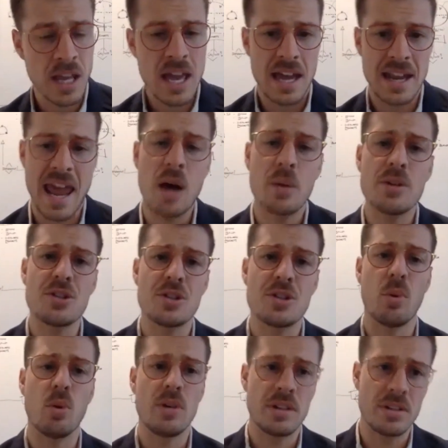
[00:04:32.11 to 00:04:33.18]
and how it's
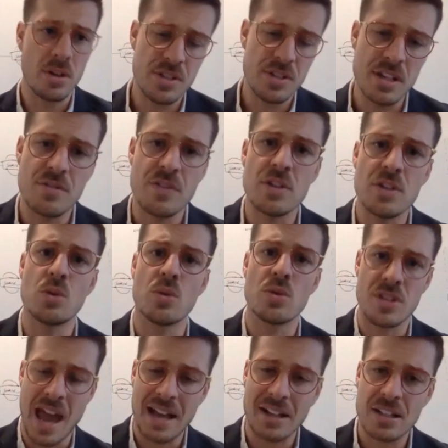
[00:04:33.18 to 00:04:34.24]
supporting those individuals
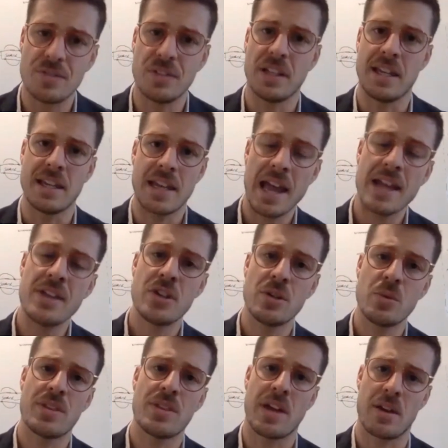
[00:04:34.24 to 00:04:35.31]
and actively engaging
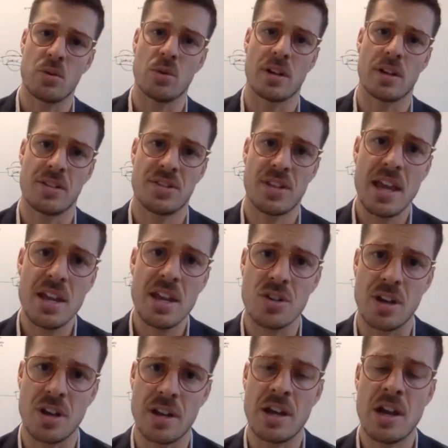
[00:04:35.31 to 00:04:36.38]
with that
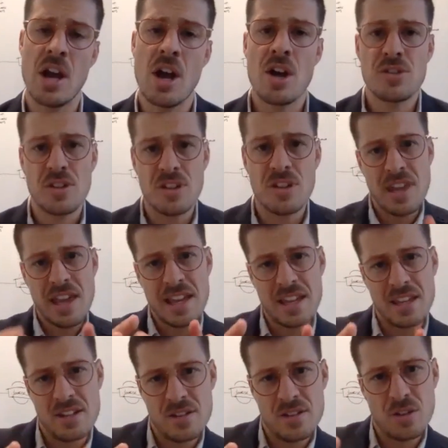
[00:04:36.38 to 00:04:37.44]
organization so that they
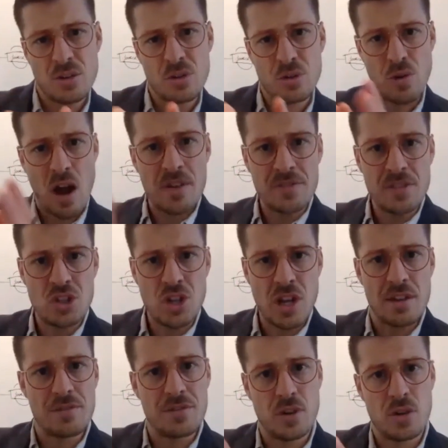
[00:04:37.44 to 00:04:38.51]
can craft a
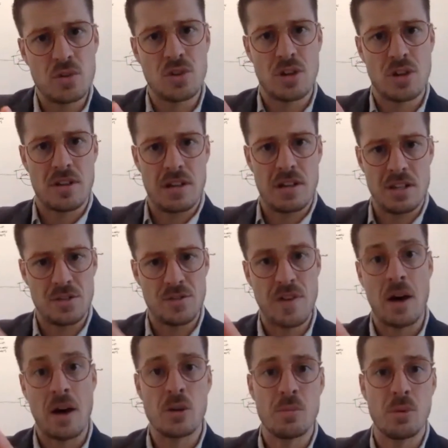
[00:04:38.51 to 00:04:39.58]
shared future that is
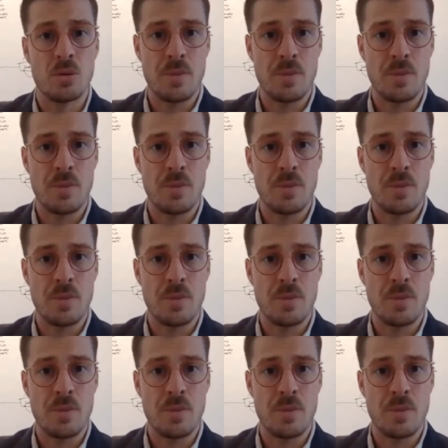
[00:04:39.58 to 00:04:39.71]
valuable,